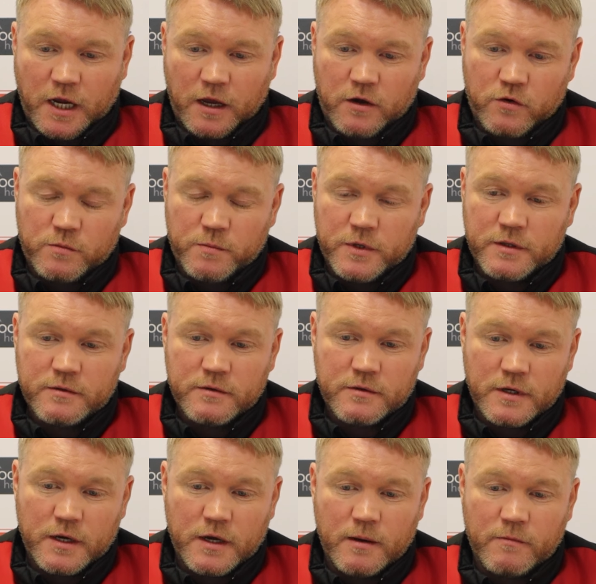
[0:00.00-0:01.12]
Jack
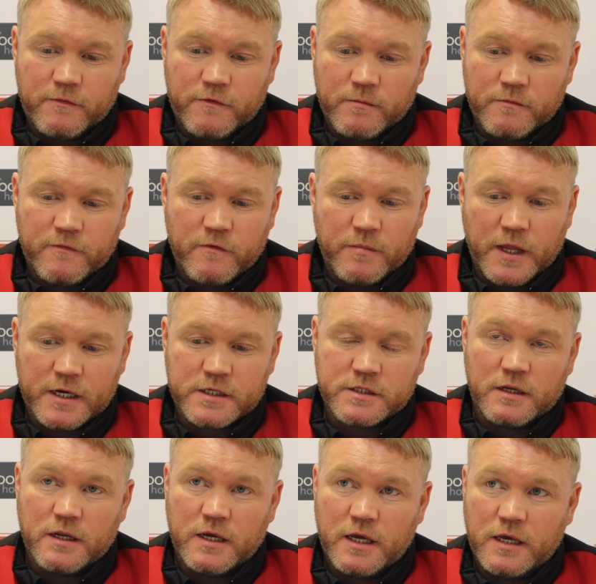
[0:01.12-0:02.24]
Goodman from
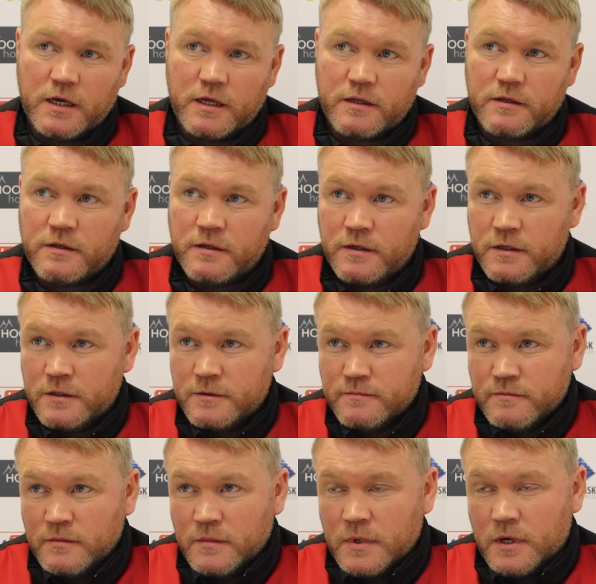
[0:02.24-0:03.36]
National League and
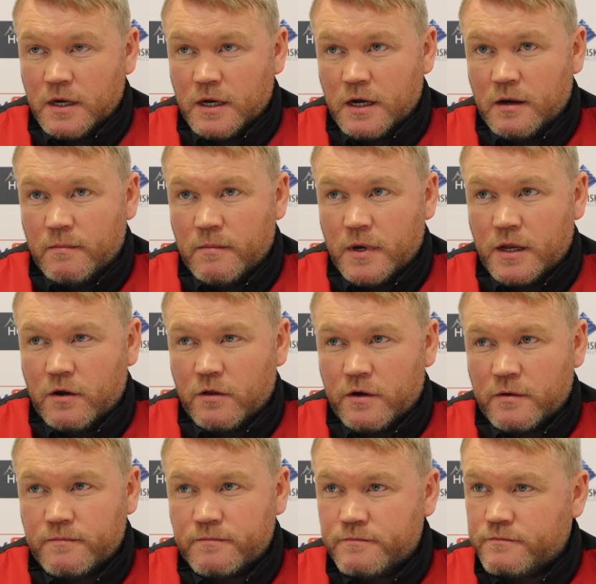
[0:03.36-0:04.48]

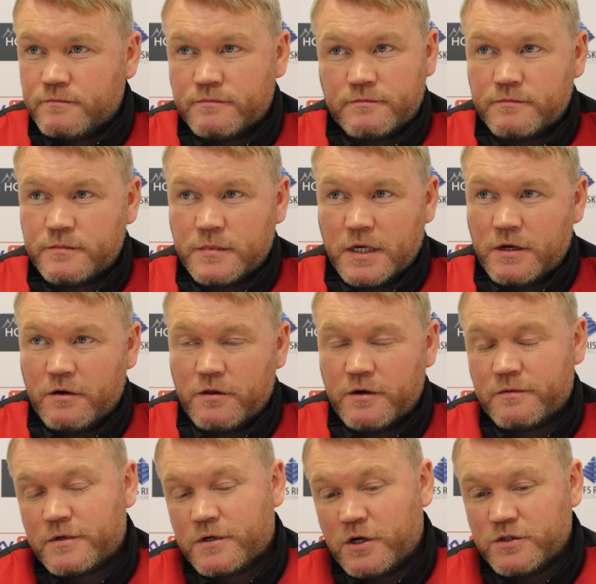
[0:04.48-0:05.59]
other
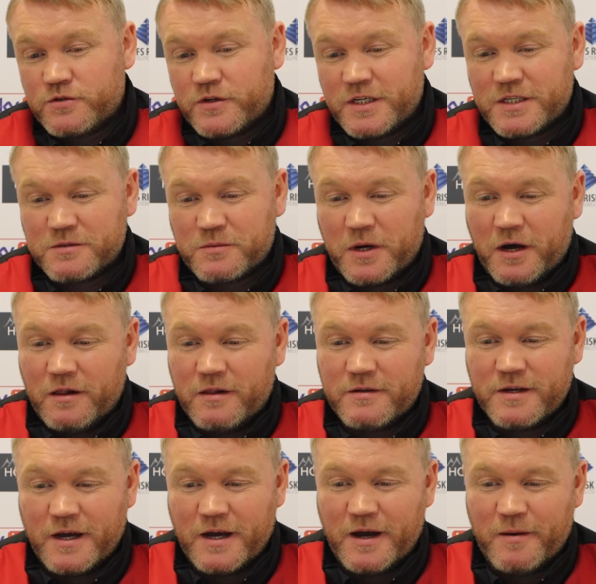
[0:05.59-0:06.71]
countries as well.